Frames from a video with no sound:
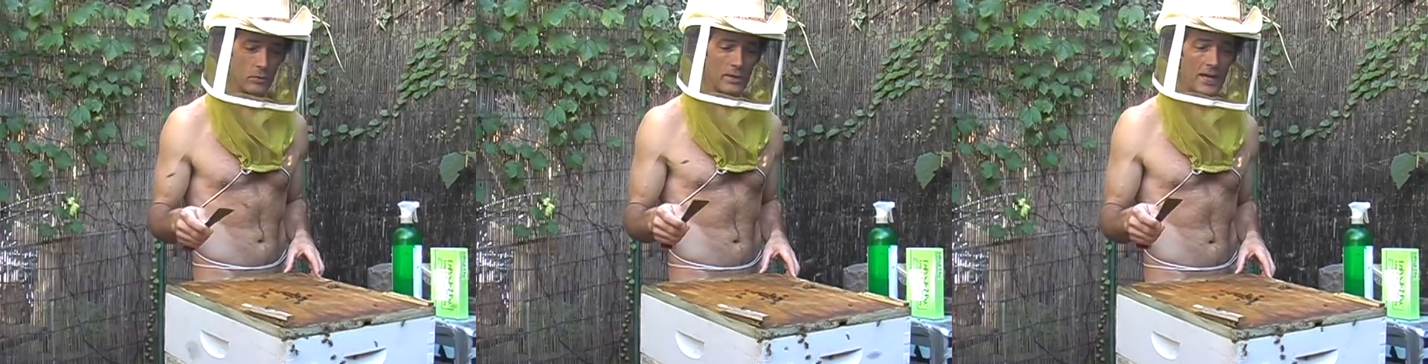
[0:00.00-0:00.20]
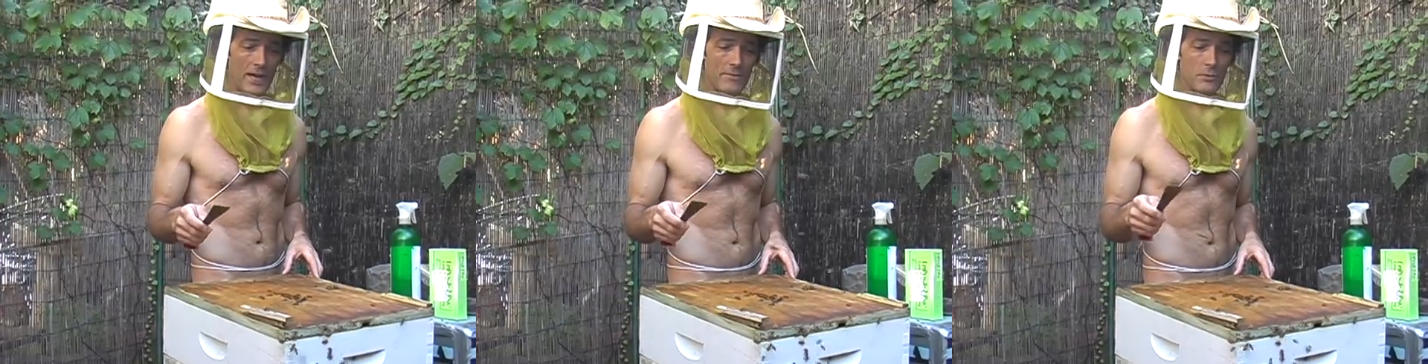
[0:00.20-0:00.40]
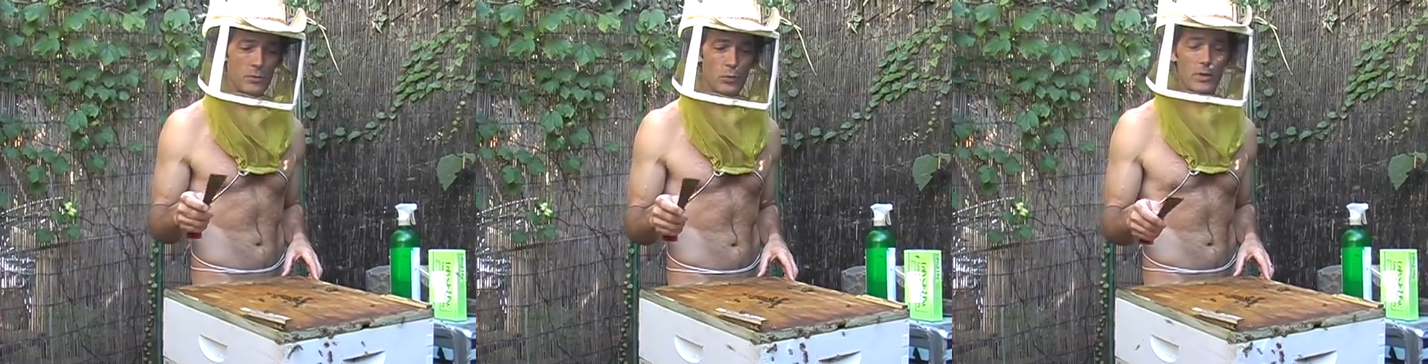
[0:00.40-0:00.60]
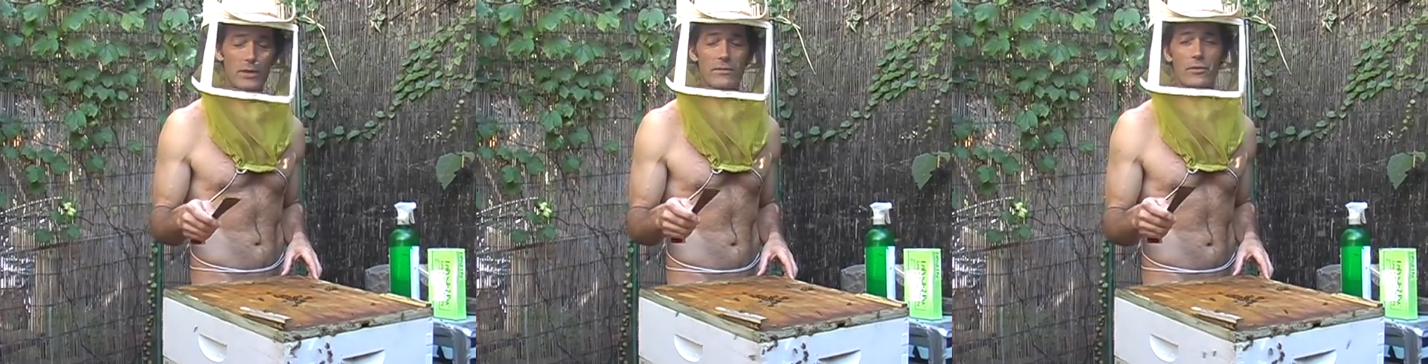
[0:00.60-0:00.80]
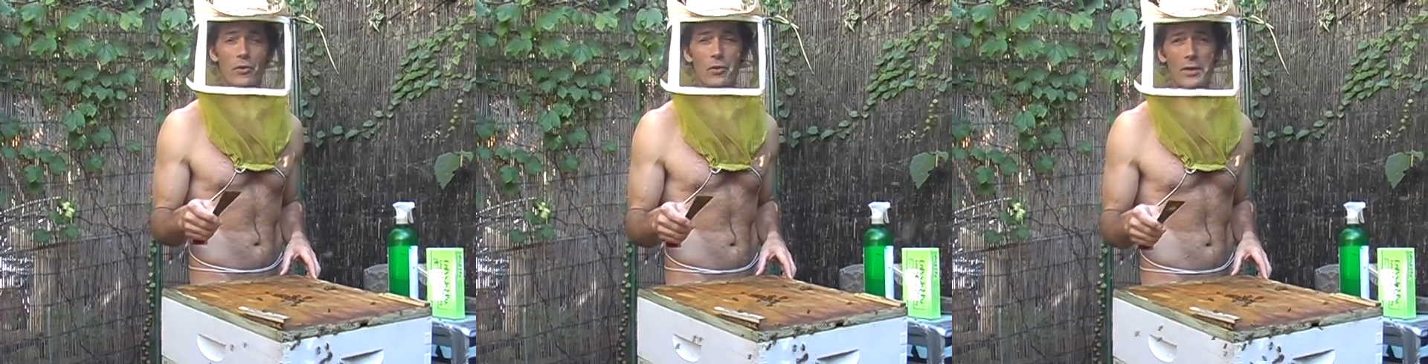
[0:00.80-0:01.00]
will have
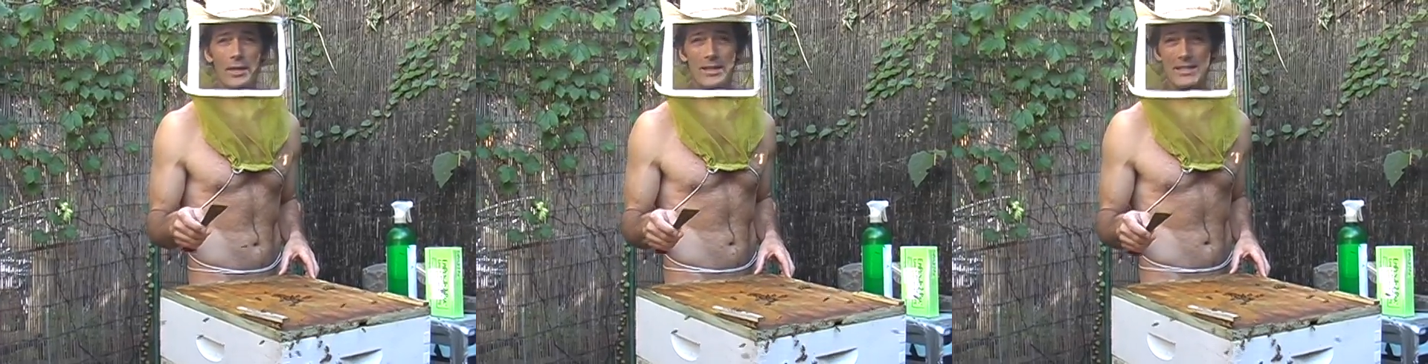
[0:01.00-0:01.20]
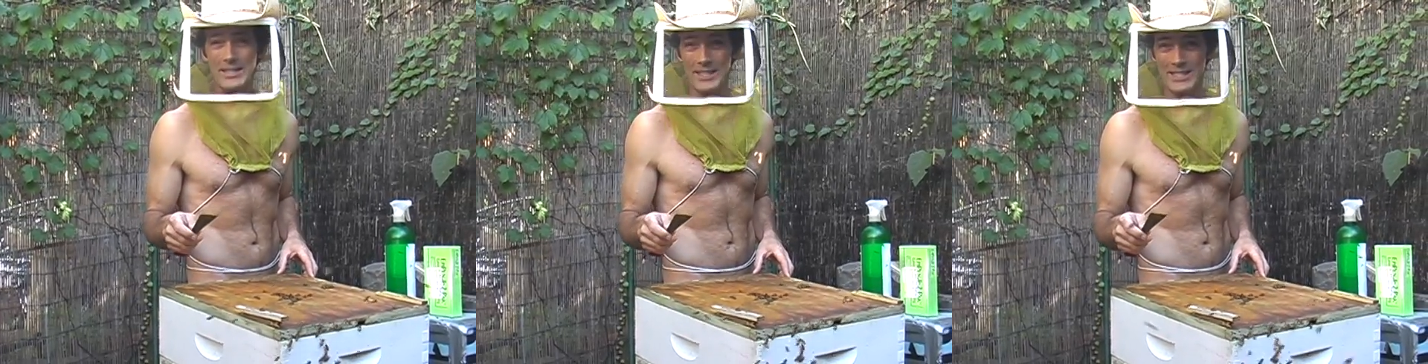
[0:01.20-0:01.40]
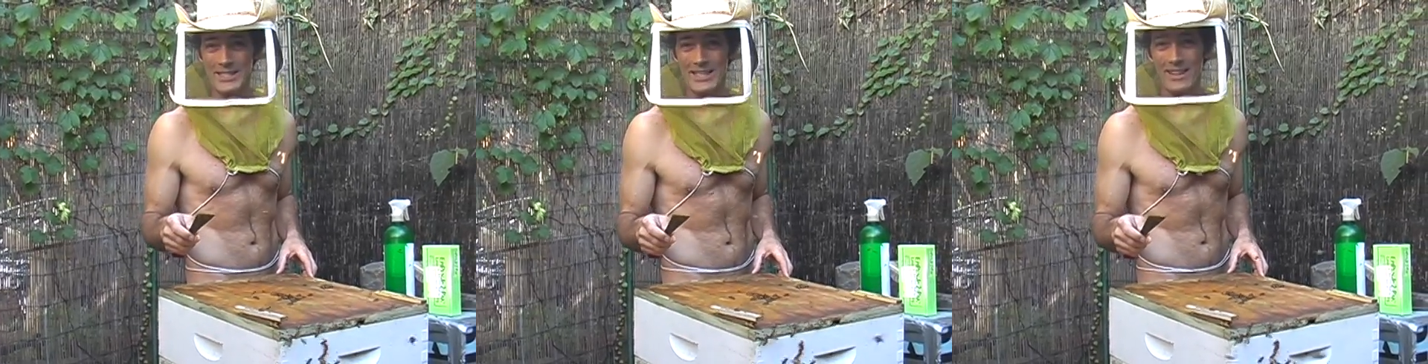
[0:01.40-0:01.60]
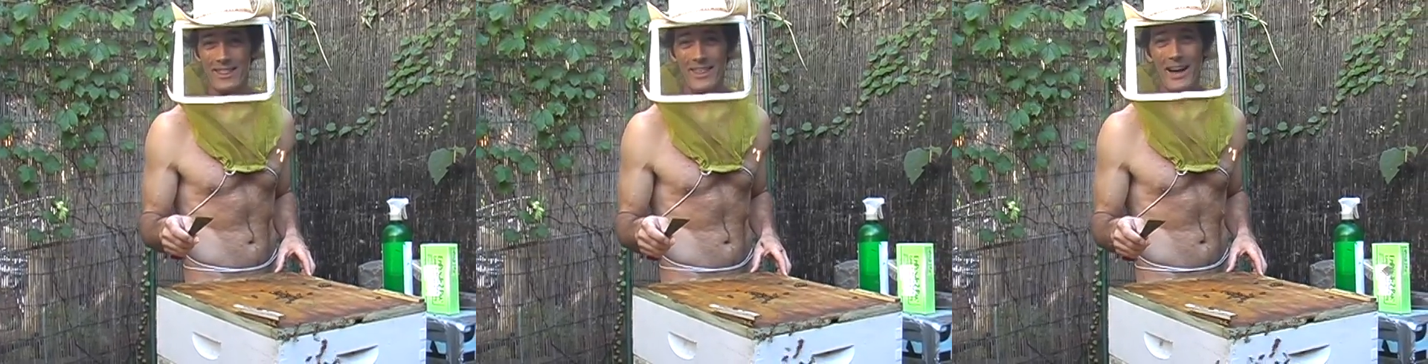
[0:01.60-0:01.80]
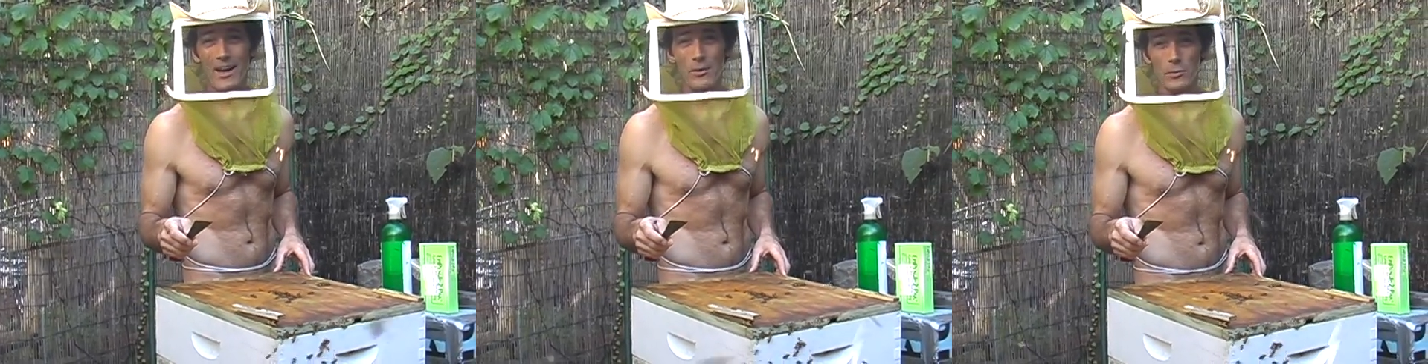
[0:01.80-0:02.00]
between 40 and
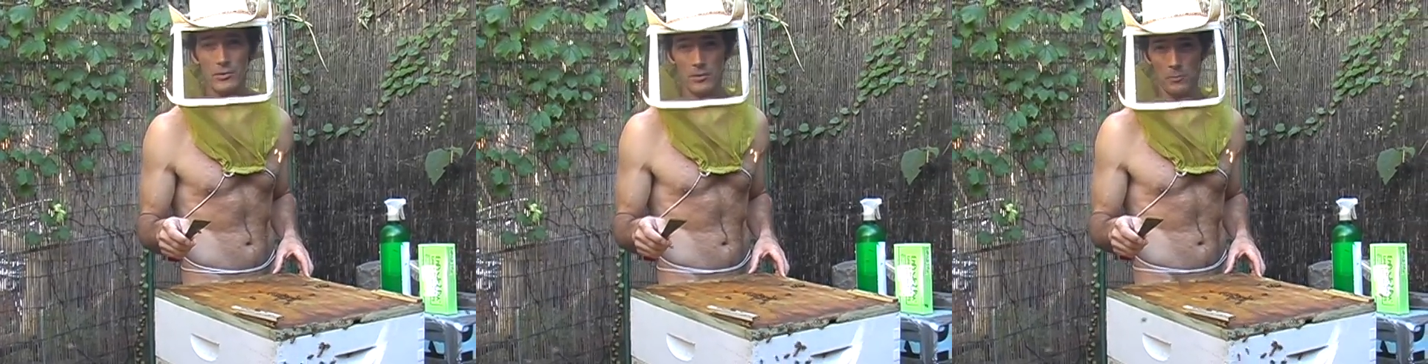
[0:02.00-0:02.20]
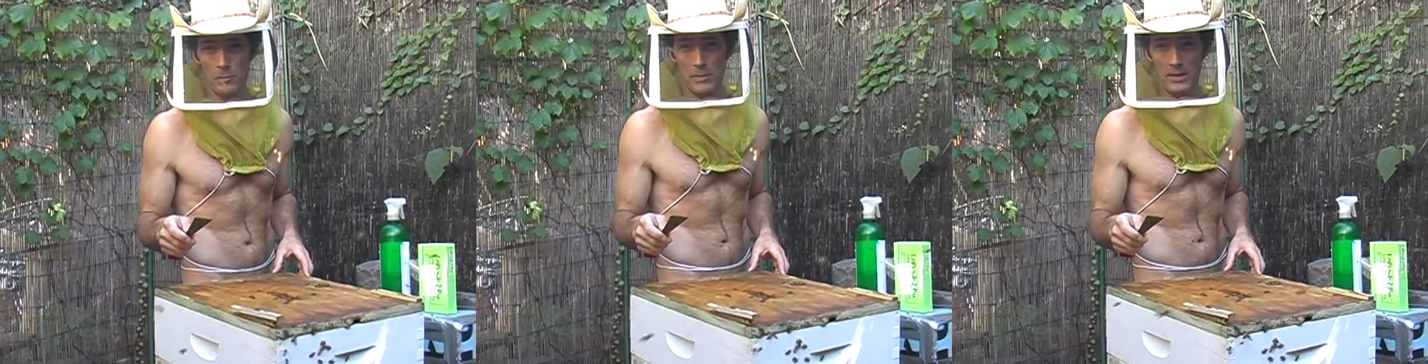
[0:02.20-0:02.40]
60,000